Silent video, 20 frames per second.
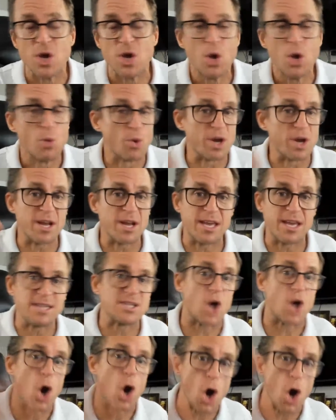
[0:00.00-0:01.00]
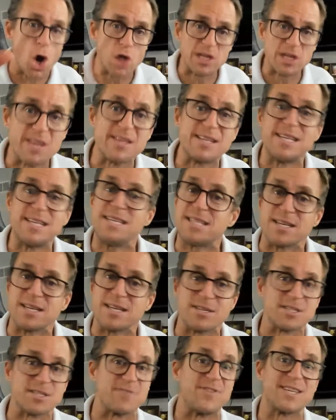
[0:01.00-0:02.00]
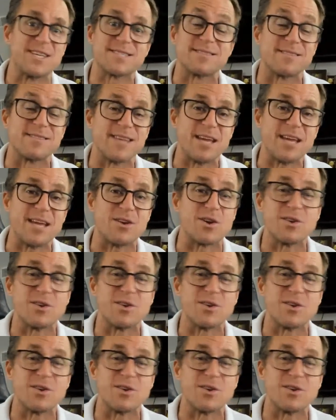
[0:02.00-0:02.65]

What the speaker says: We're going to get into all details of this later,